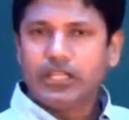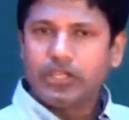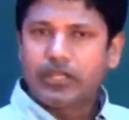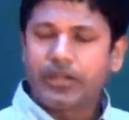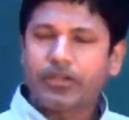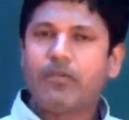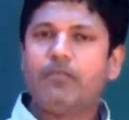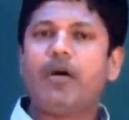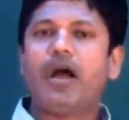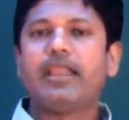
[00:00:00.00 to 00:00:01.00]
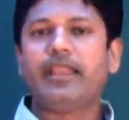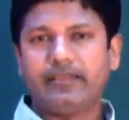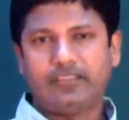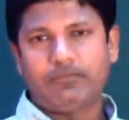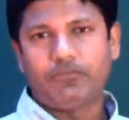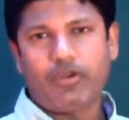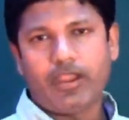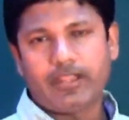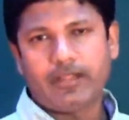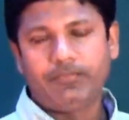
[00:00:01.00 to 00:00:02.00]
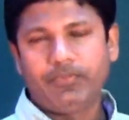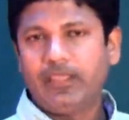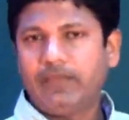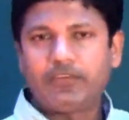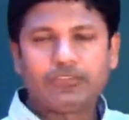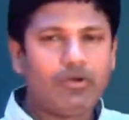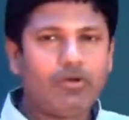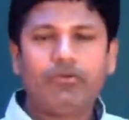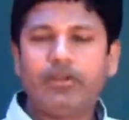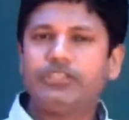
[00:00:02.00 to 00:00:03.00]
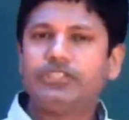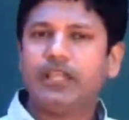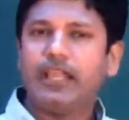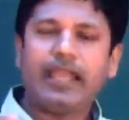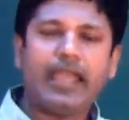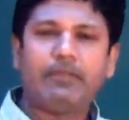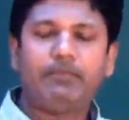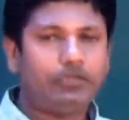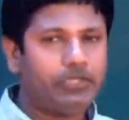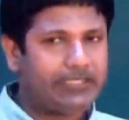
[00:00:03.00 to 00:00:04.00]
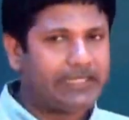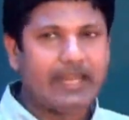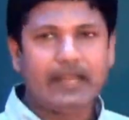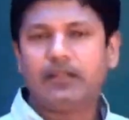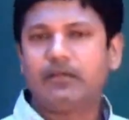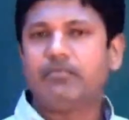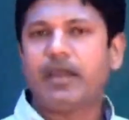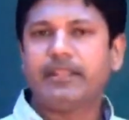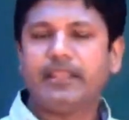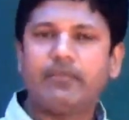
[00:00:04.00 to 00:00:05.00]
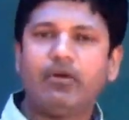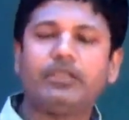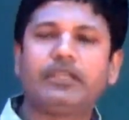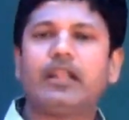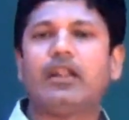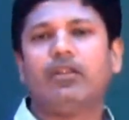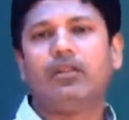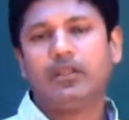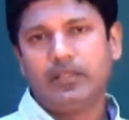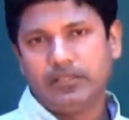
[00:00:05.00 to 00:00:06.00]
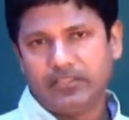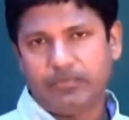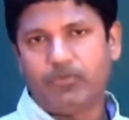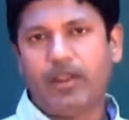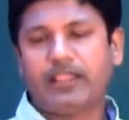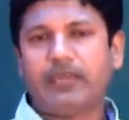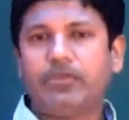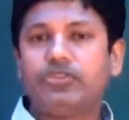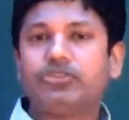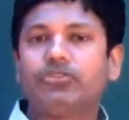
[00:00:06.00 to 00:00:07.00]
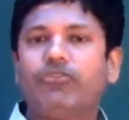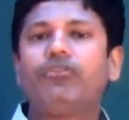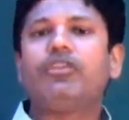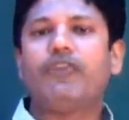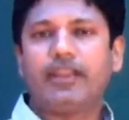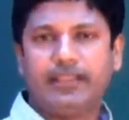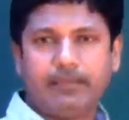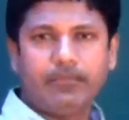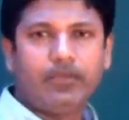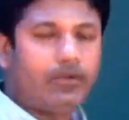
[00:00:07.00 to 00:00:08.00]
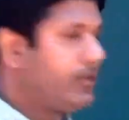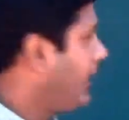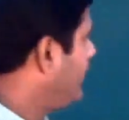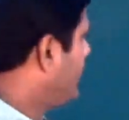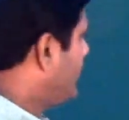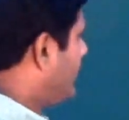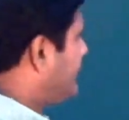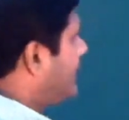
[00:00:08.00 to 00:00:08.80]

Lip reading: You can combine and subtract. If it's an orange and an apple, you cannot combine them or you cannot subtract them. You just rewrite them. Okay, let's